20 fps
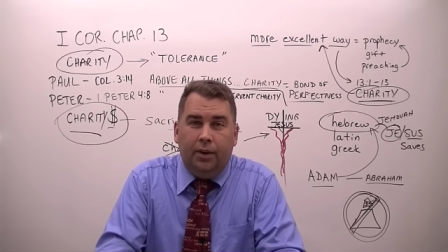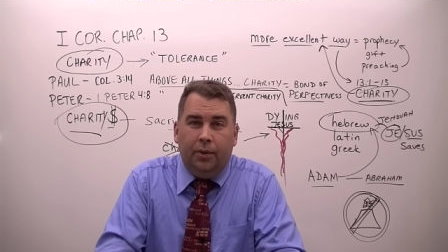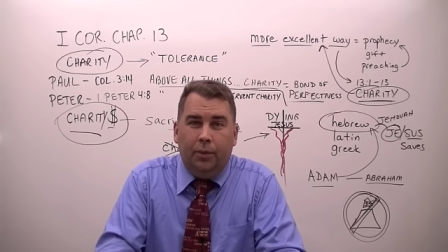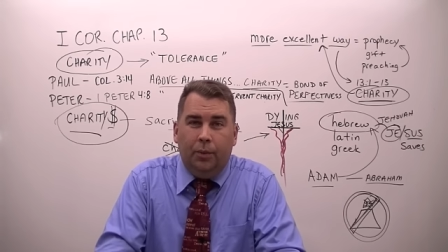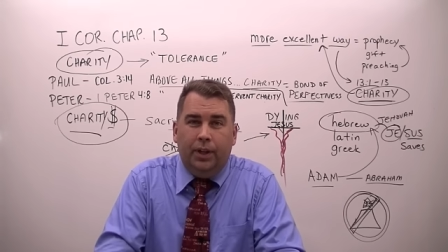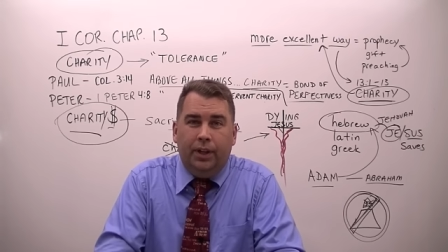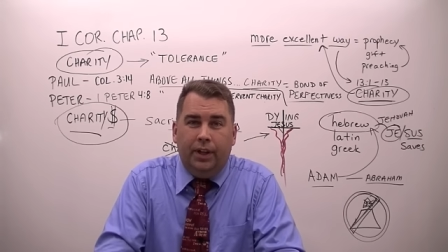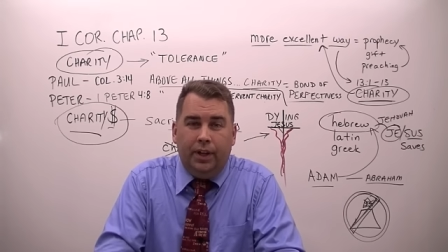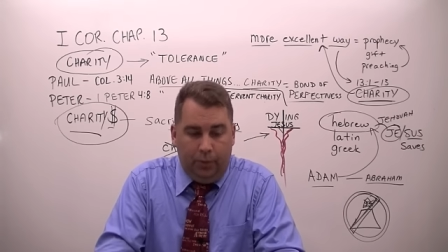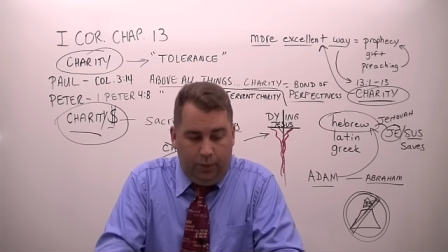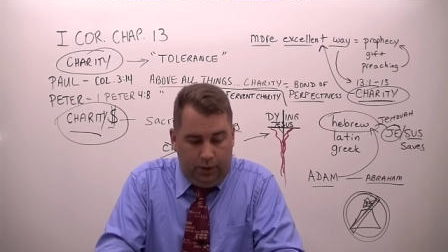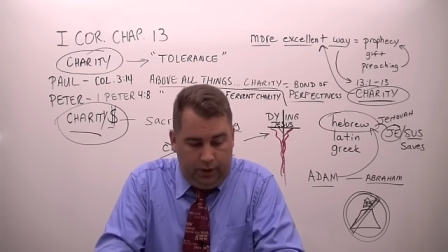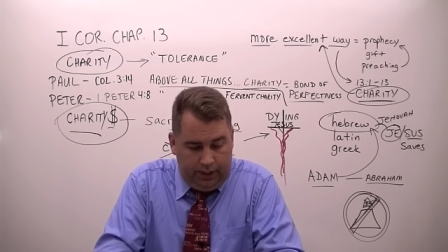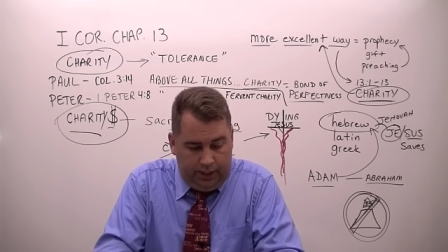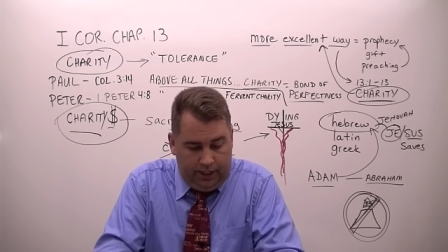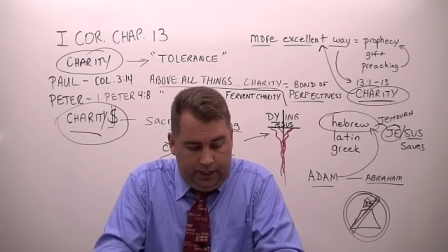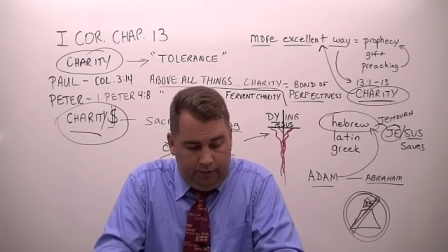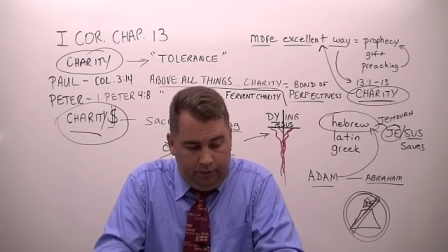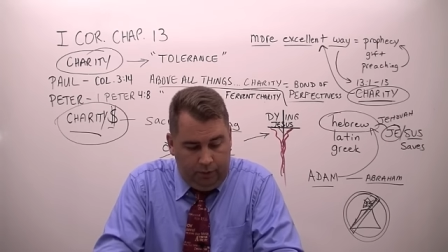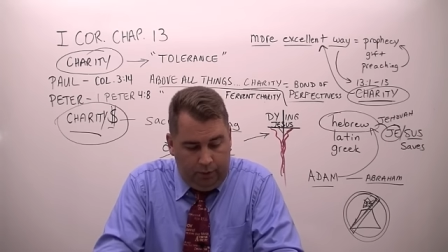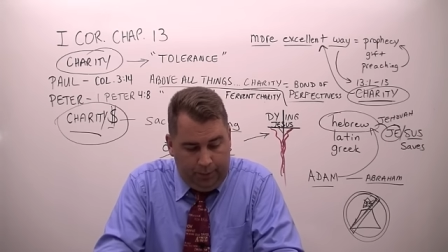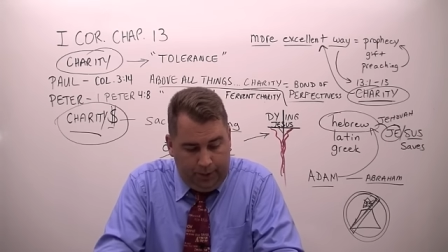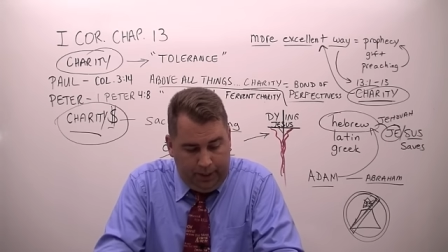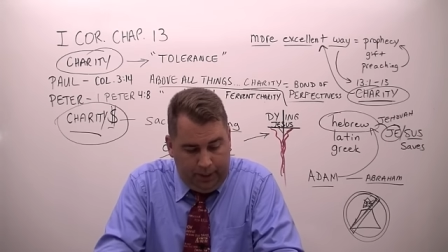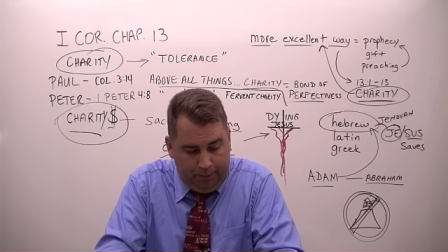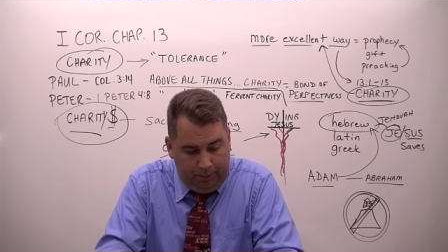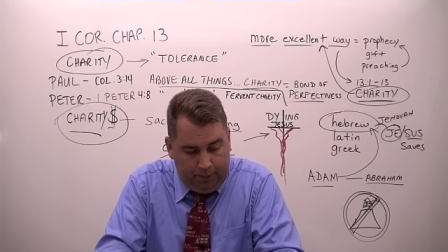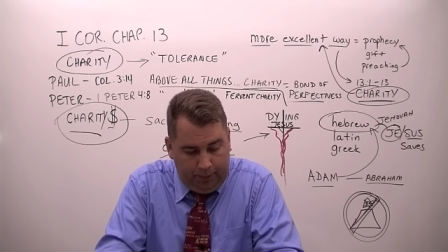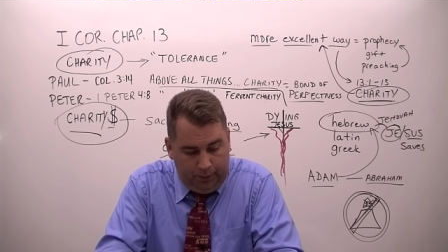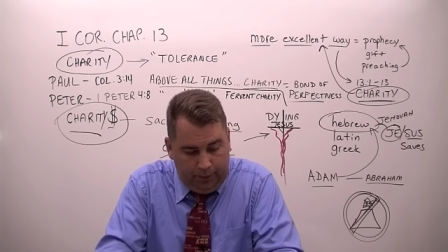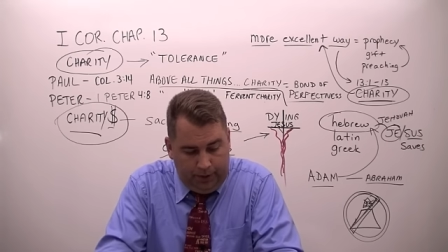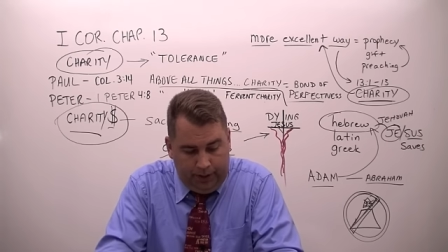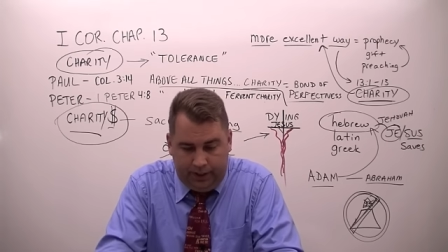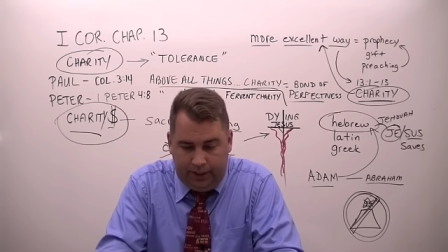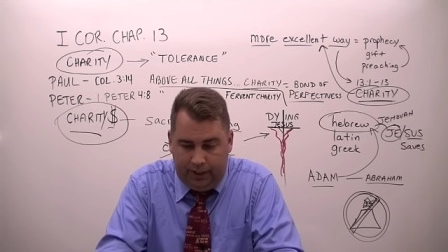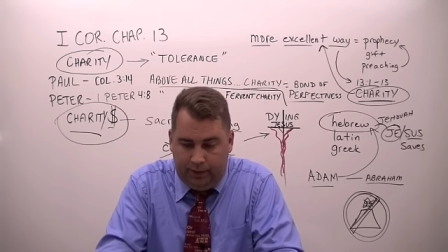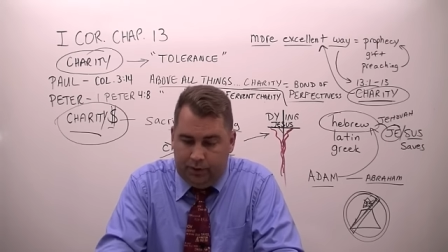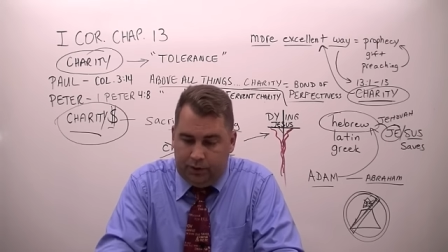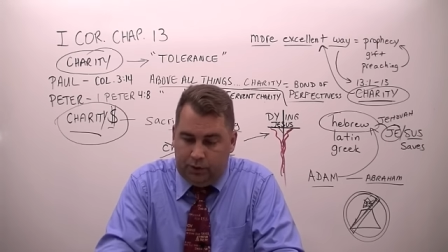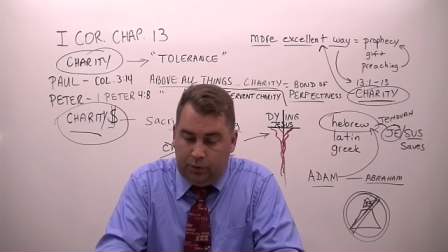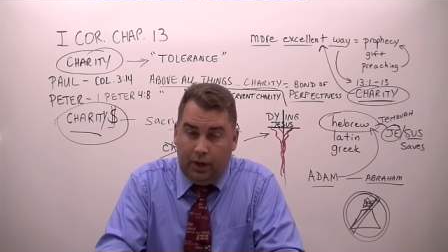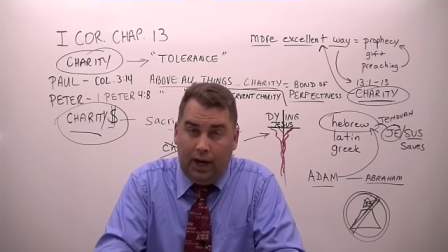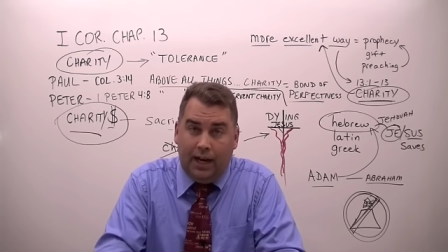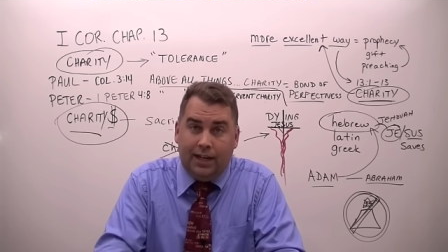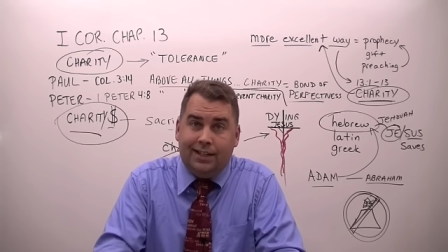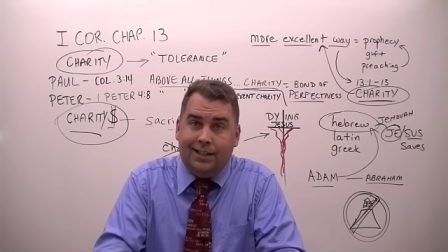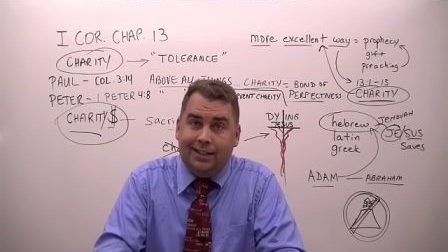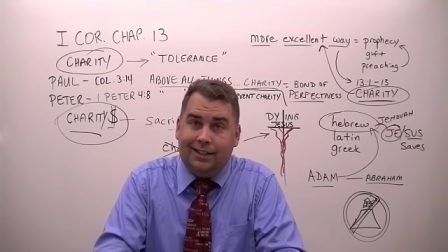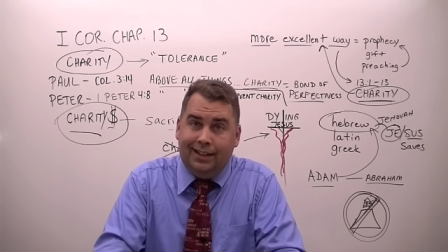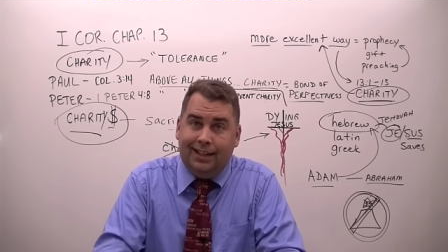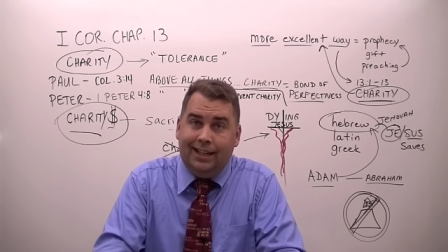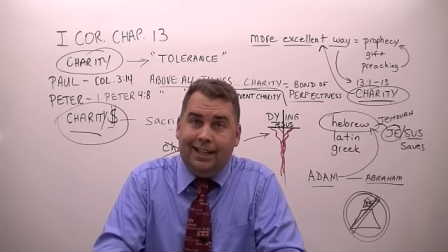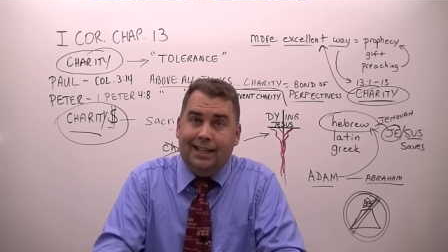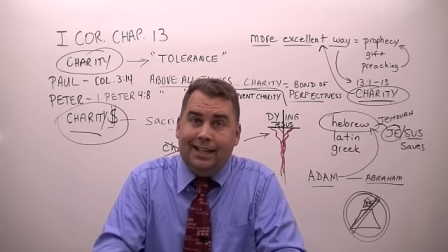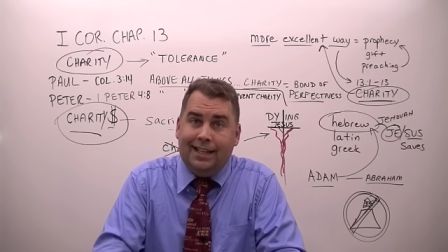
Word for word: When there were evil people, well, he was righteously